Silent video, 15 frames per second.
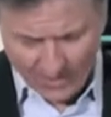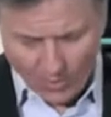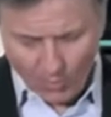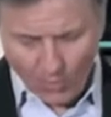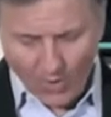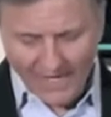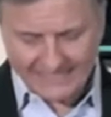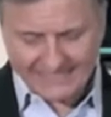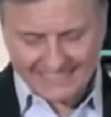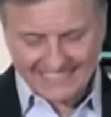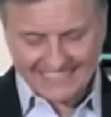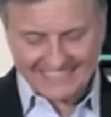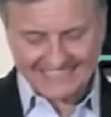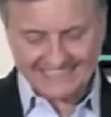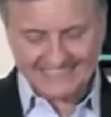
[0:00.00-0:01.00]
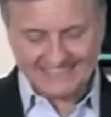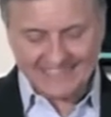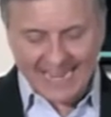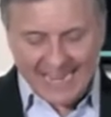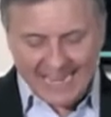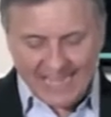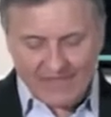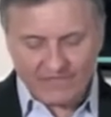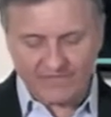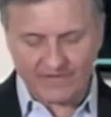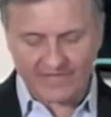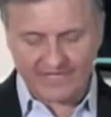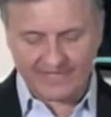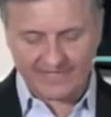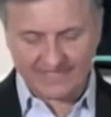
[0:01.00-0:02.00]
what
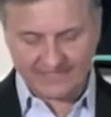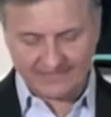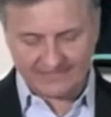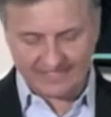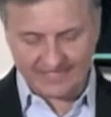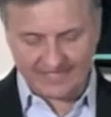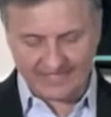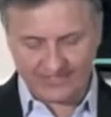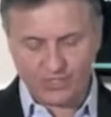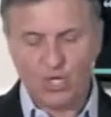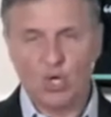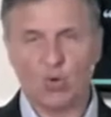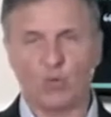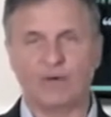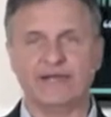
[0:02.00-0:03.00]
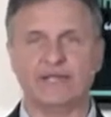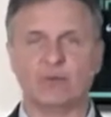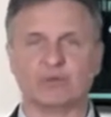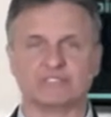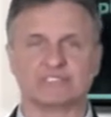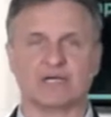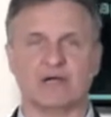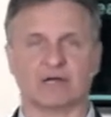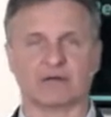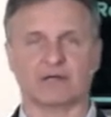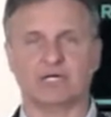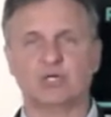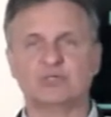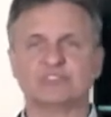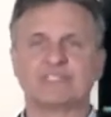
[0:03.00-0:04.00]
David did when he was
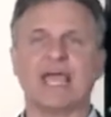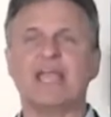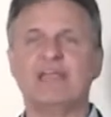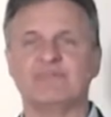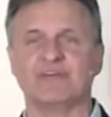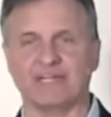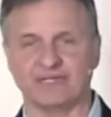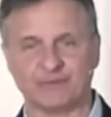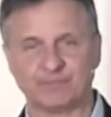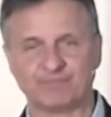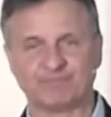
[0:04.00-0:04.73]
hungry? Who's David?